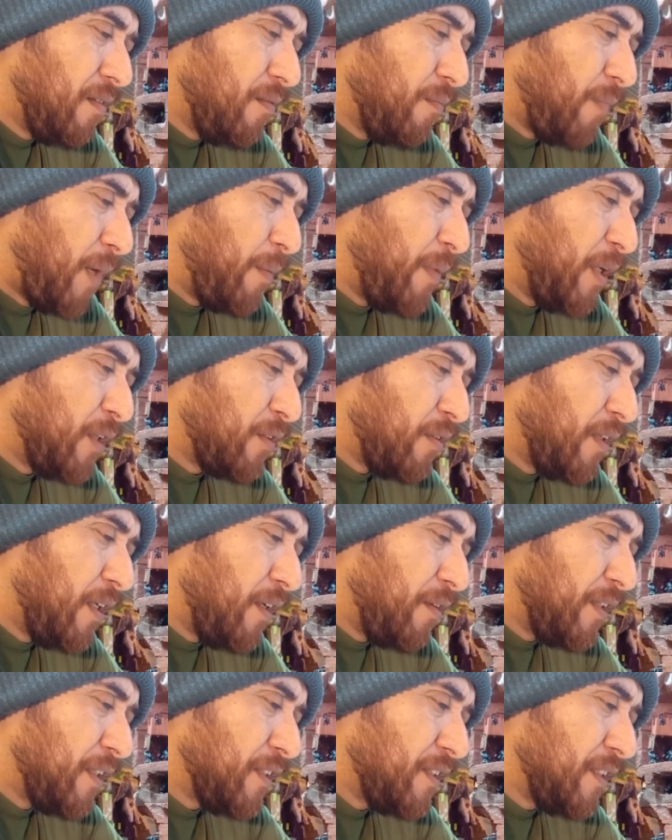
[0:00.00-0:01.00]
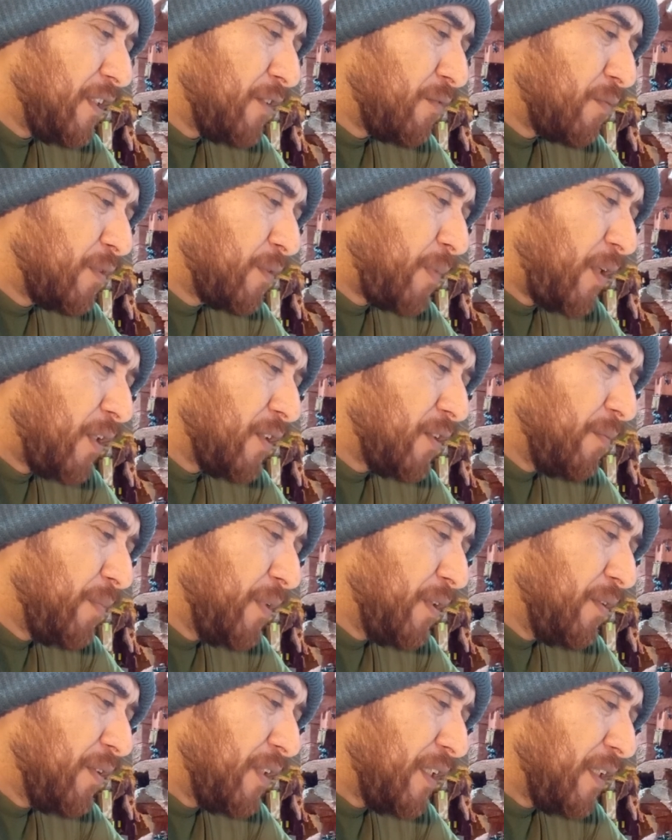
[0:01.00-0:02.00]
my mental health isn't his
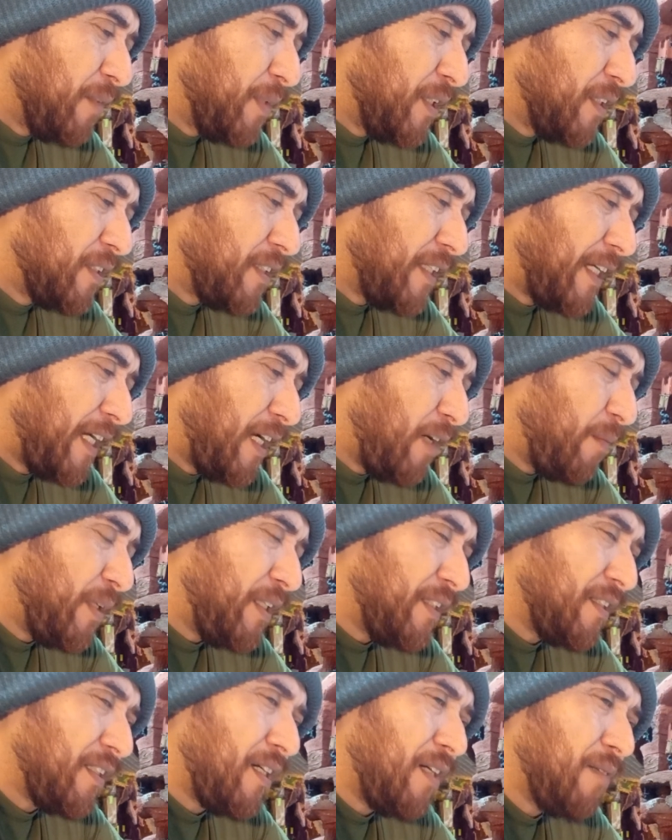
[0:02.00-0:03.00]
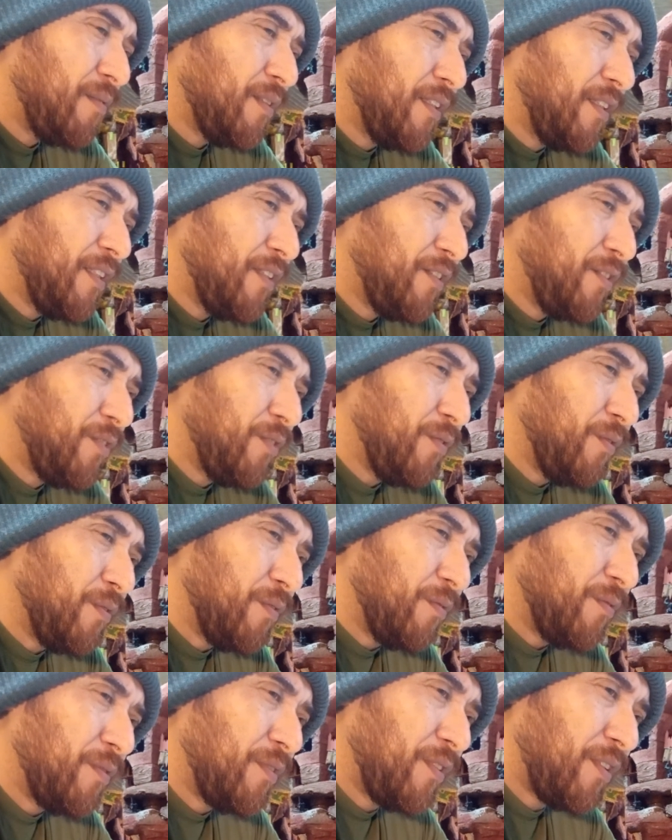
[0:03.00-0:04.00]
responsibility. But it's like, how many times did this
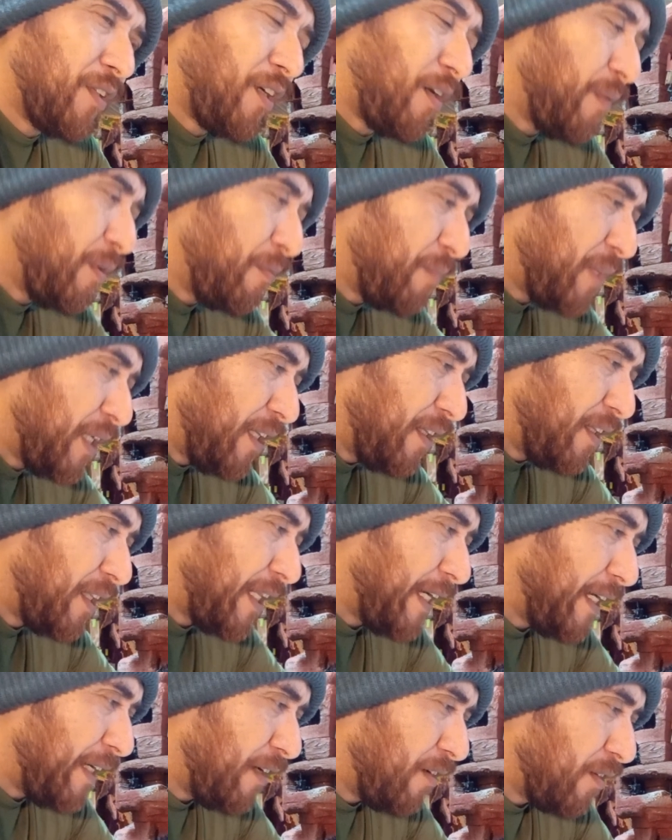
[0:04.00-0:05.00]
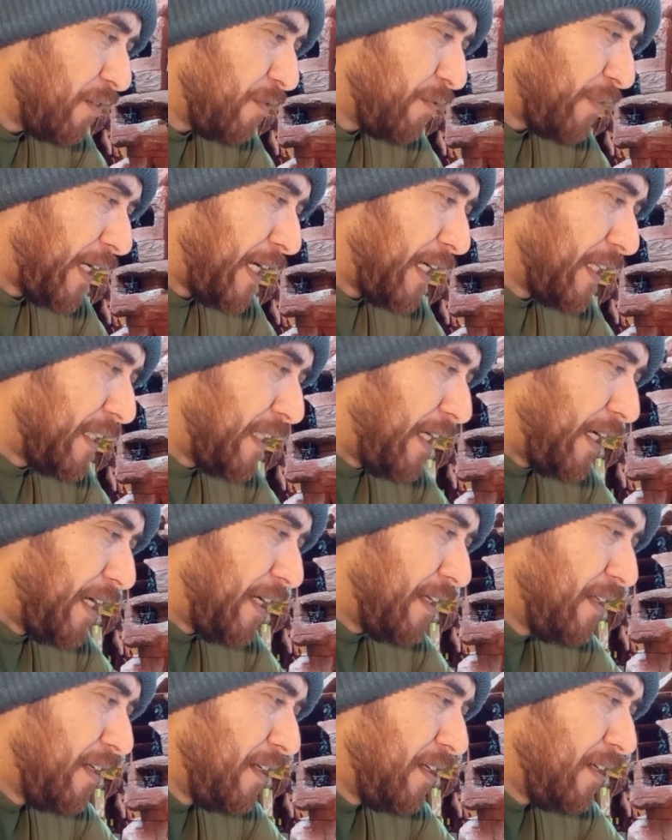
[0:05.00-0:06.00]
dude come at me and lay on the fact
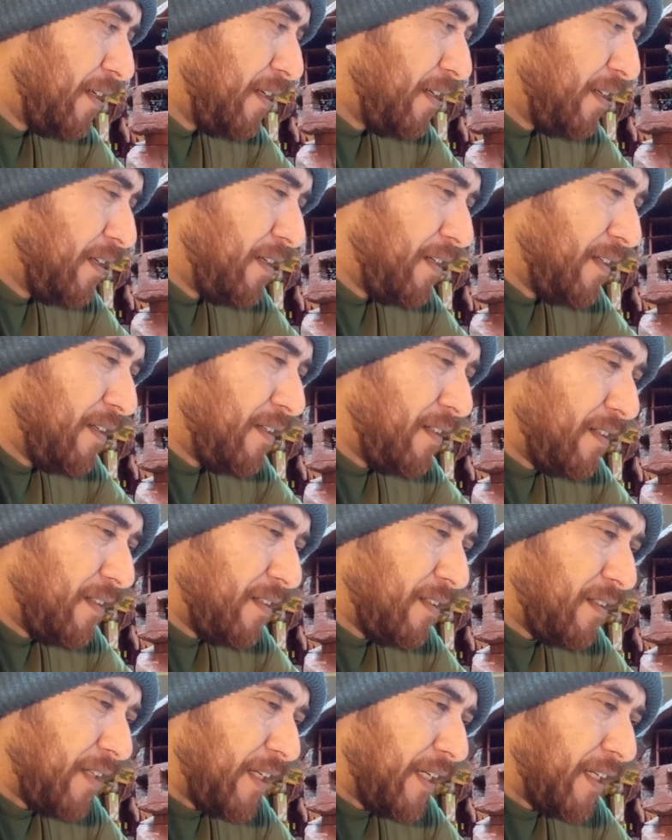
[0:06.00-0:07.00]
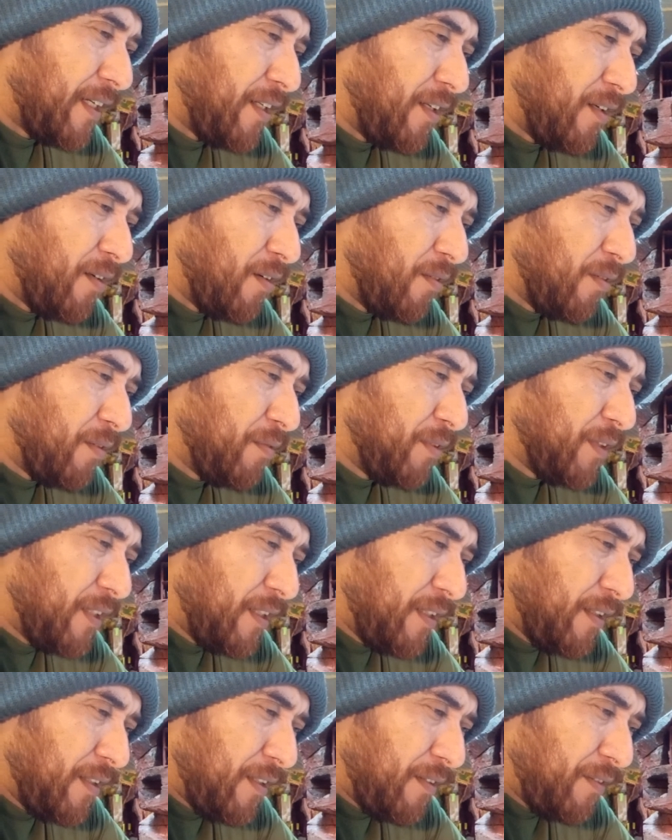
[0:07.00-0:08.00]
that, like, he
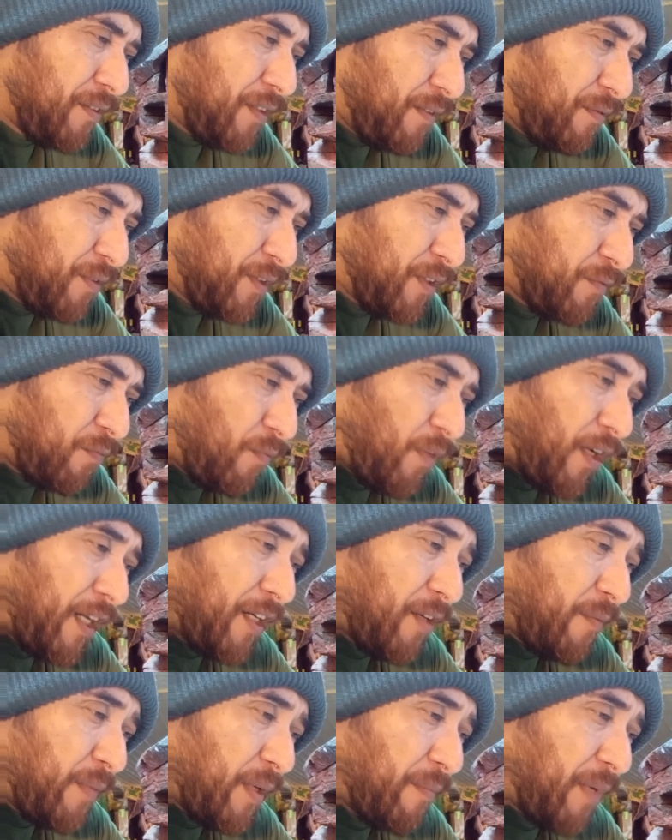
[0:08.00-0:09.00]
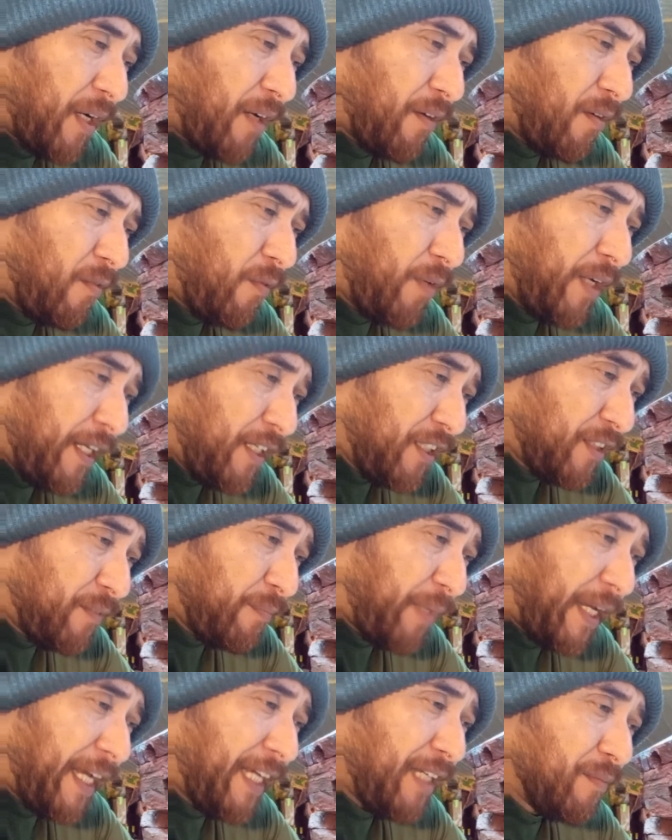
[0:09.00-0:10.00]
was just whining to me about, oh, he doesn't
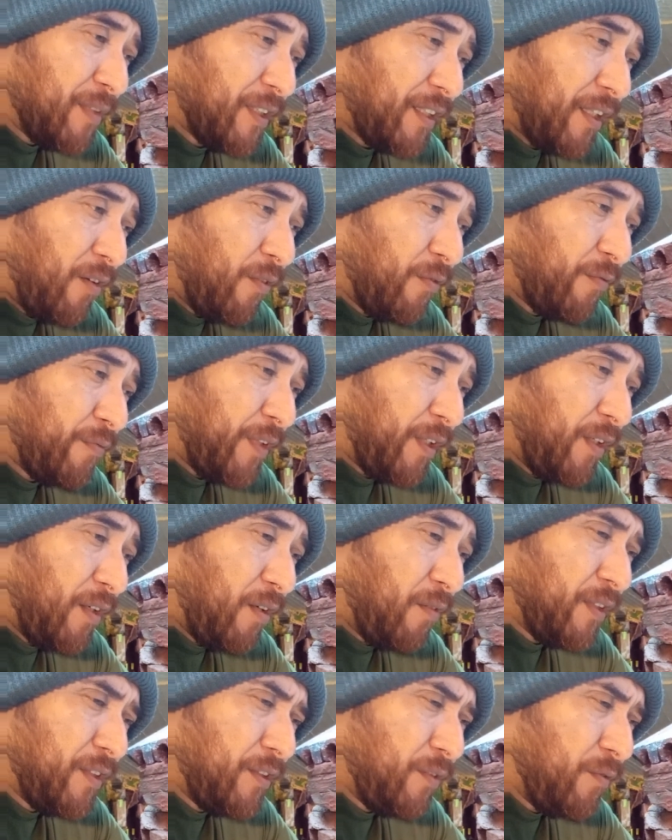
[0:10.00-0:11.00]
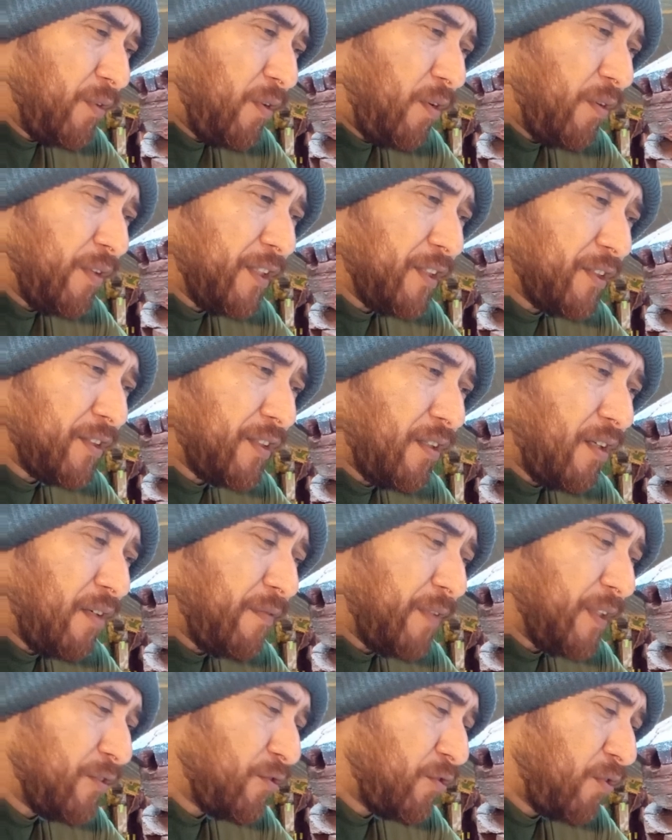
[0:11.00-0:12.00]
pay himself. He's doing all this stuff.
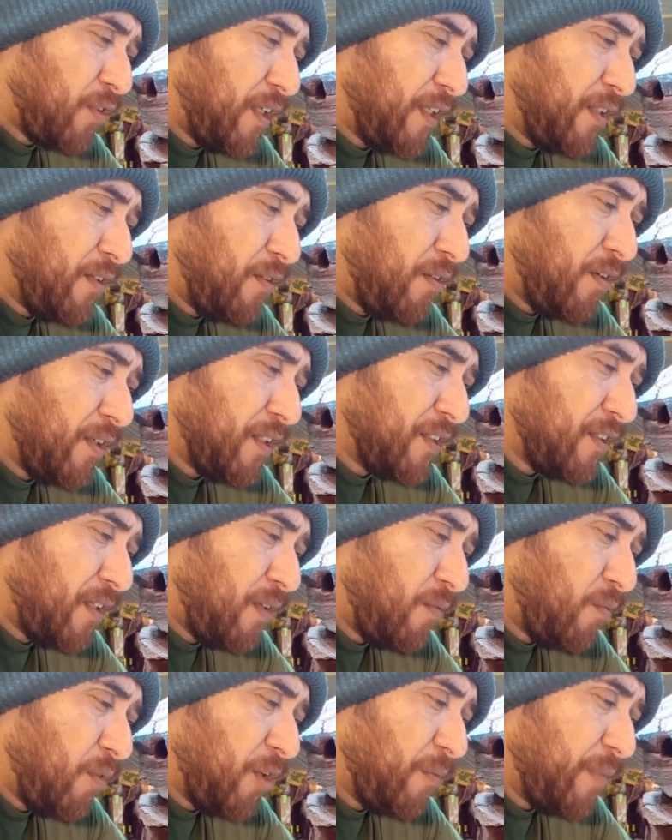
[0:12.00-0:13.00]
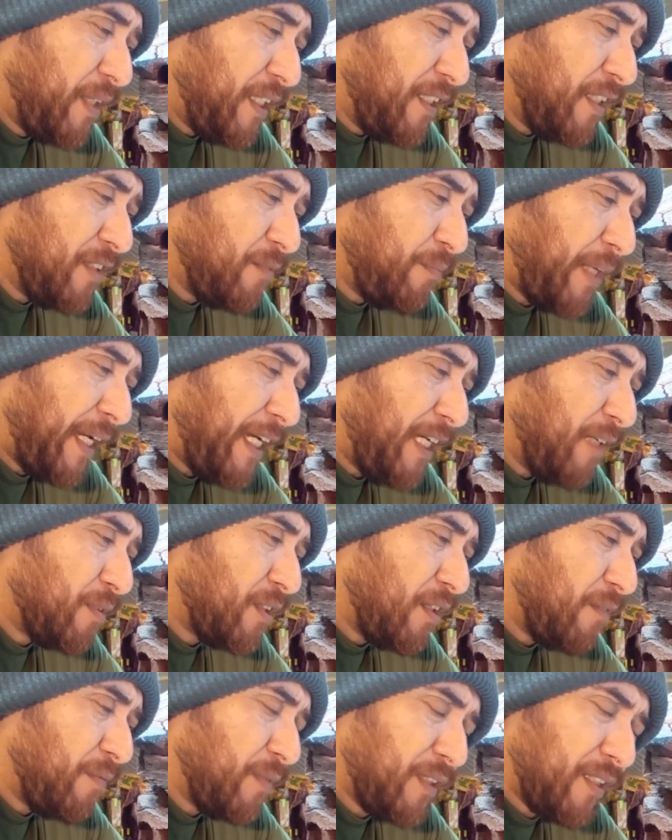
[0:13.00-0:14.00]
He's trying hard. It's not working, but he doesn't pay
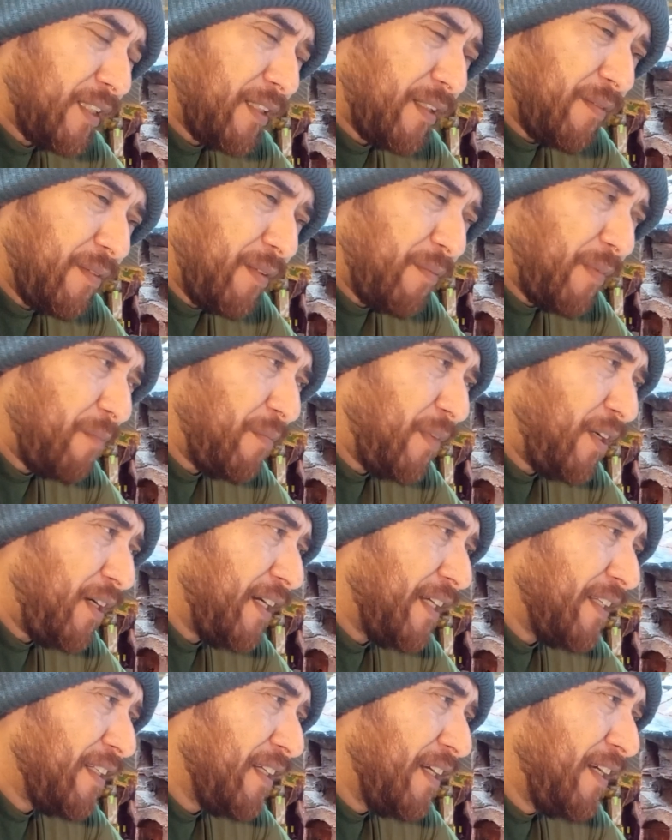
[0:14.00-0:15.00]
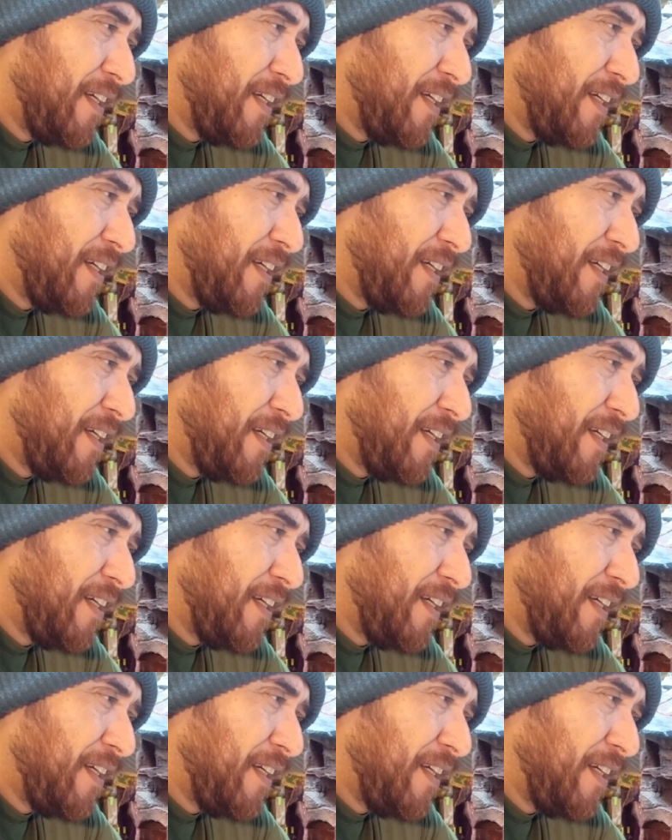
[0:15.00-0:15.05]
himself. And it's like, in my mind,